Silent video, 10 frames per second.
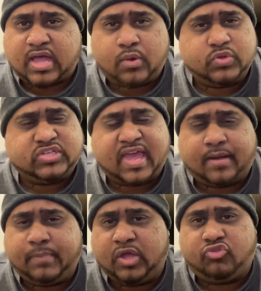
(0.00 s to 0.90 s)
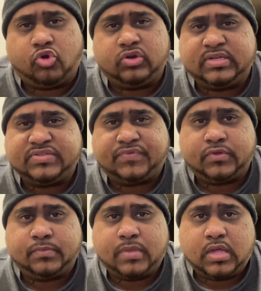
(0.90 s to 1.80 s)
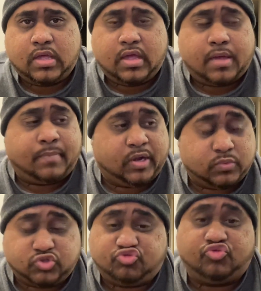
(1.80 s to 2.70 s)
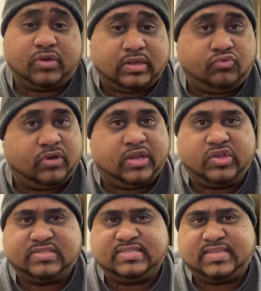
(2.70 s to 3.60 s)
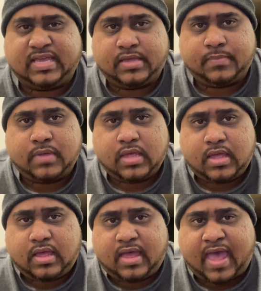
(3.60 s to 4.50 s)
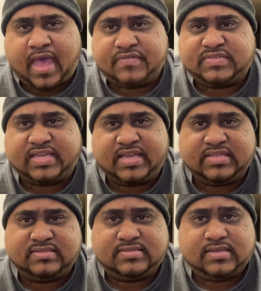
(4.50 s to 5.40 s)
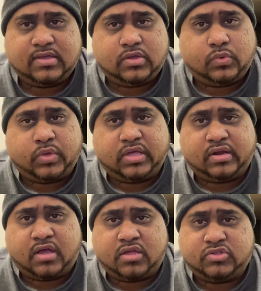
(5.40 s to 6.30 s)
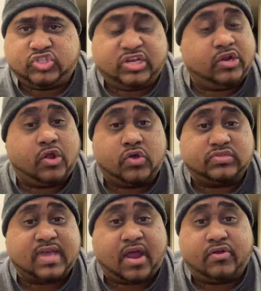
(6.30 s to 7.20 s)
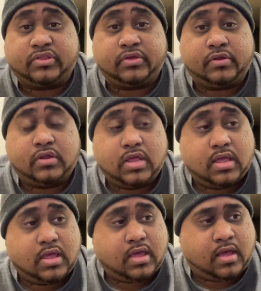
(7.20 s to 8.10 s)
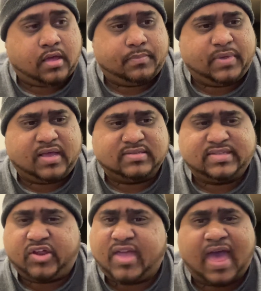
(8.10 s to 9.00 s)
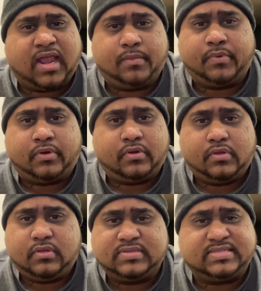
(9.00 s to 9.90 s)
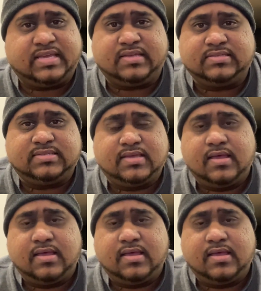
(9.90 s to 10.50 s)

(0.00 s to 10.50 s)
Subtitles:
I wish he had a bigger role in this film, but it was really, really good to see him have scenes with Gyllenhaal's character, because they're caliber scenes.